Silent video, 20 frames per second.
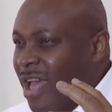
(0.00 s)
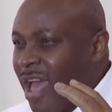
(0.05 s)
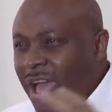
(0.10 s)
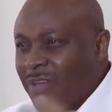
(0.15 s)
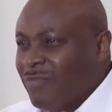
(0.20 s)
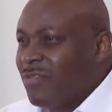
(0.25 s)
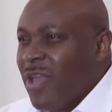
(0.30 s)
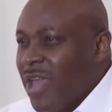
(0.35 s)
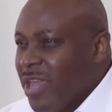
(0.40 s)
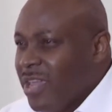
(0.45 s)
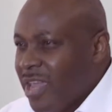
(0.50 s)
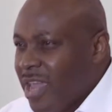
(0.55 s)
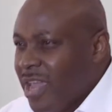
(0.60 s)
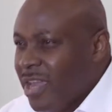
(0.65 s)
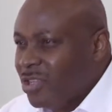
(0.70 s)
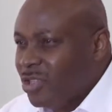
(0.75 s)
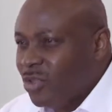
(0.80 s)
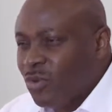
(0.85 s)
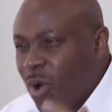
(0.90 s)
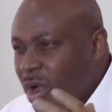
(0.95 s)
Have you
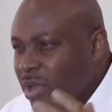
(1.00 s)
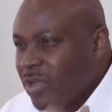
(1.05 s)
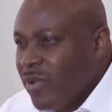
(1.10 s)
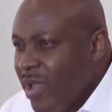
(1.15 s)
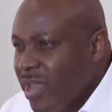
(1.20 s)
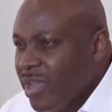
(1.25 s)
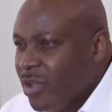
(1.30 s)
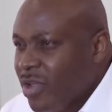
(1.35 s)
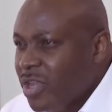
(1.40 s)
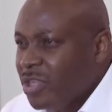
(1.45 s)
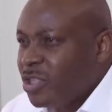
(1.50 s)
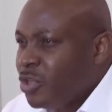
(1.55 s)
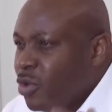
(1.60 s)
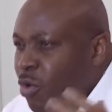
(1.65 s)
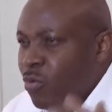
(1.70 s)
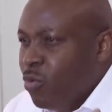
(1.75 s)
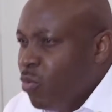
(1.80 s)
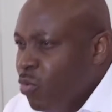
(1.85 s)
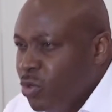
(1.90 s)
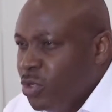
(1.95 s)
engaged, or are you engaging, or
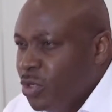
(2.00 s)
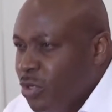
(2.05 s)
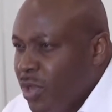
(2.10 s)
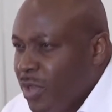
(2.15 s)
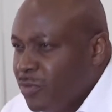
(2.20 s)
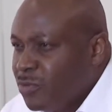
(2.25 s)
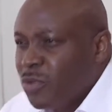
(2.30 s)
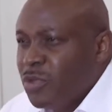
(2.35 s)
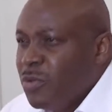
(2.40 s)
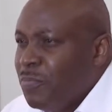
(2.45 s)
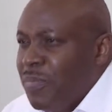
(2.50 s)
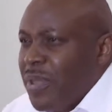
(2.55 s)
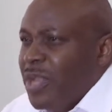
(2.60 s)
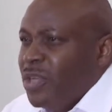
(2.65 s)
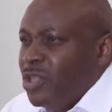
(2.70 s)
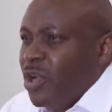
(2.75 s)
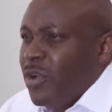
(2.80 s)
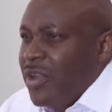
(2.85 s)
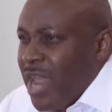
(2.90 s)
who do you have? So you build your